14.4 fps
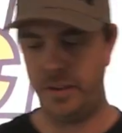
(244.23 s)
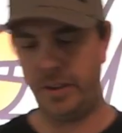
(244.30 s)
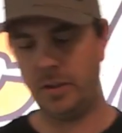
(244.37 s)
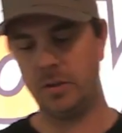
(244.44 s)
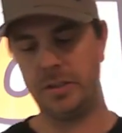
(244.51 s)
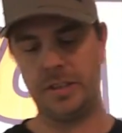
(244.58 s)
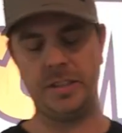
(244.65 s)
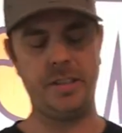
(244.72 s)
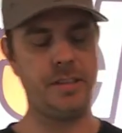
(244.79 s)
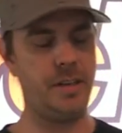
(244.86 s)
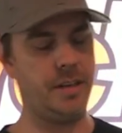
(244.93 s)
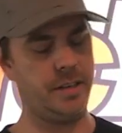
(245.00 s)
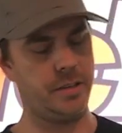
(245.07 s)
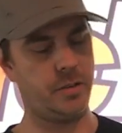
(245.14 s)
everything goes
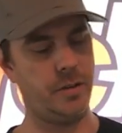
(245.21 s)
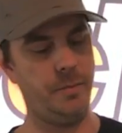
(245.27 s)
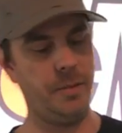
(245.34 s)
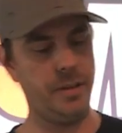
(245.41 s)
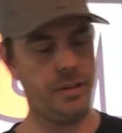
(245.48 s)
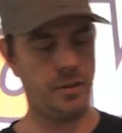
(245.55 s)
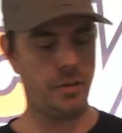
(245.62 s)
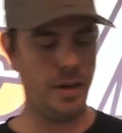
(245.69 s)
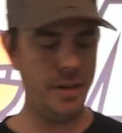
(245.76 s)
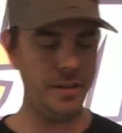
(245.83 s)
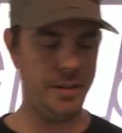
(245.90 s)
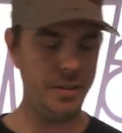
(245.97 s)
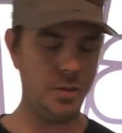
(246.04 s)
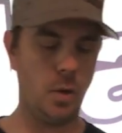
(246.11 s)
extremely
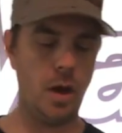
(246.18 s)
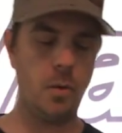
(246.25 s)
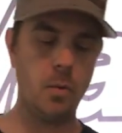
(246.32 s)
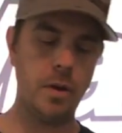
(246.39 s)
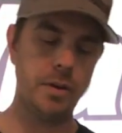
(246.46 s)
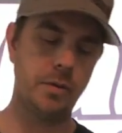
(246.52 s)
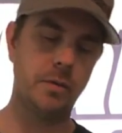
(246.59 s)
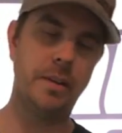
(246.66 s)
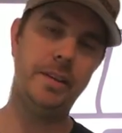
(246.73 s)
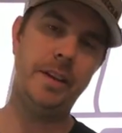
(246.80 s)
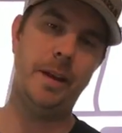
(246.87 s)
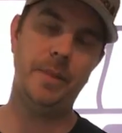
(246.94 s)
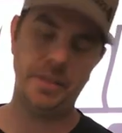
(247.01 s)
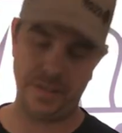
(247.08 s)
crazy. So I wanted to run
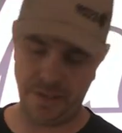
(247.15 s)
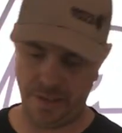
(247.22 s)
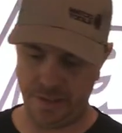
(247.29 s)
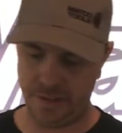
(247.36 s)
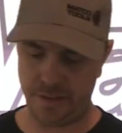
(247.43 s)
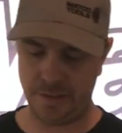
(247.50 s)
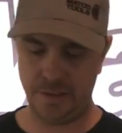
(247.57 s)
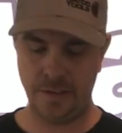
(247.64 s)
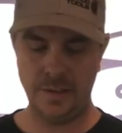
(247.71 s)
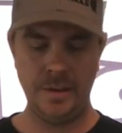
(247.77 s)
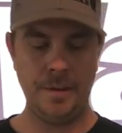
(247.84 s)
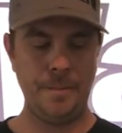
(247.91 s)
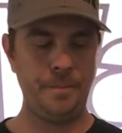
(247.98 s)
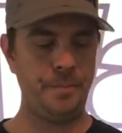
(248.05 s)
the MST
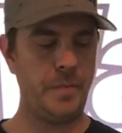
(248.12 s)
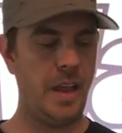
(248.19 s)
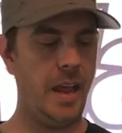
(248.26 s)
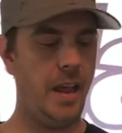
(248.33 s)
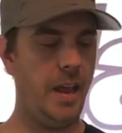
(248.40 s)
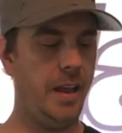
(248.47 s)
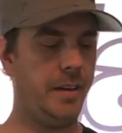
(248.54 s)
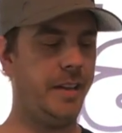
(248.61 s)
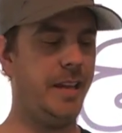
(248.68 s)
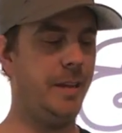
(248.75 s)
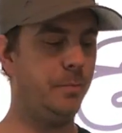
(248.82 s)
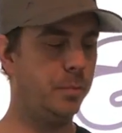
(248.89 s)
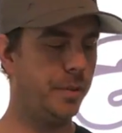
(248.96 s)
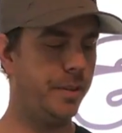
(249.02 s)
and
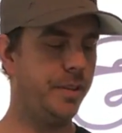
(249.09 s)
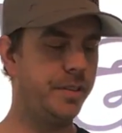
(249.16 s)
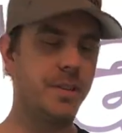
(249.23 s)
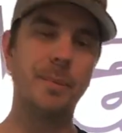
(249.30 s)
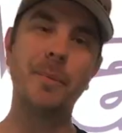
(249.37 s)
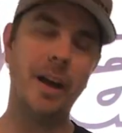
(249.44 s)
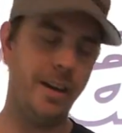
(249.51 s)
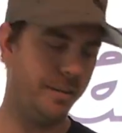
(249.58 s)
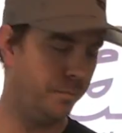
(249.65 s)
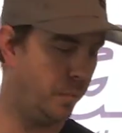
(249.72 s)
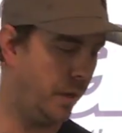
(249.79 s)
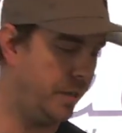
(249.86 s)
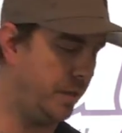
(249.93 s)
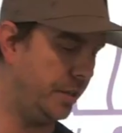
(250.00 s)
keep within some kind
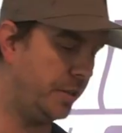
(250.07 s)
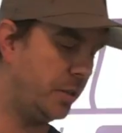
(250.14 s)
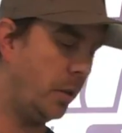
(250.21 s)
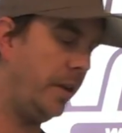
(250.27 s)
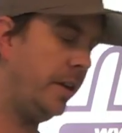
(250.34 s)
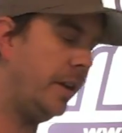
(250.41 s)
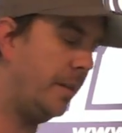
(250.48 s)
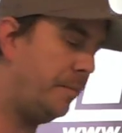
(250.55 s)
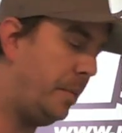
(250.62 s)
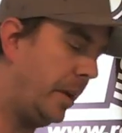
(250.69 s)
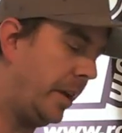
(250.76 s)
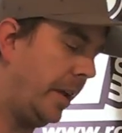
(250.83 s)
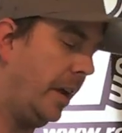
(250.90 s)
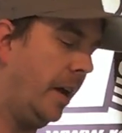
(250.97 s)
of budget. So I ended
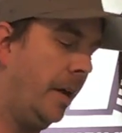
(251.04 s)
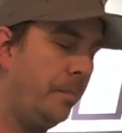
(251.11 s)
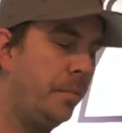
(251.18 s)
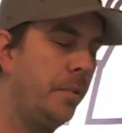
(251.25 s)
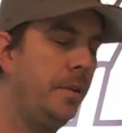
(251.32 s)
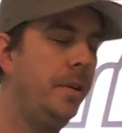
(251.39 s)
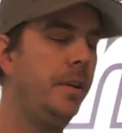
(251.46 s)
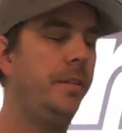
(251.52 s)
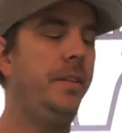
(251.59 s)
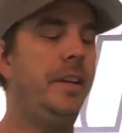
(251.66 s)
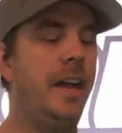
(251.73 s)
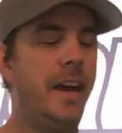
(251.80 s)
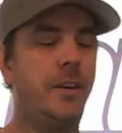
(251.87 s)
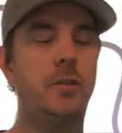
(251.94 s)
up picking up
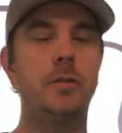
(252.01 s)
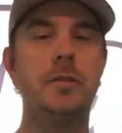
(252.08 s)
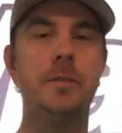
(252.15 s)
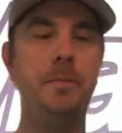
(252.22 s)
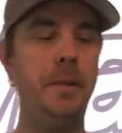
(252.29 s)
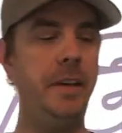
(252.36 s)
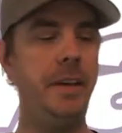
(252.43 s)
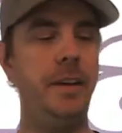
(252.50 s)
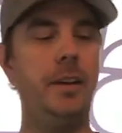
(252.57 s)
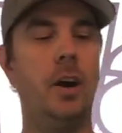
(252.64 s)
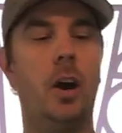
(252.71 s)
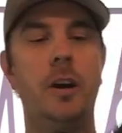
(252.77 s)
the Xtra Speed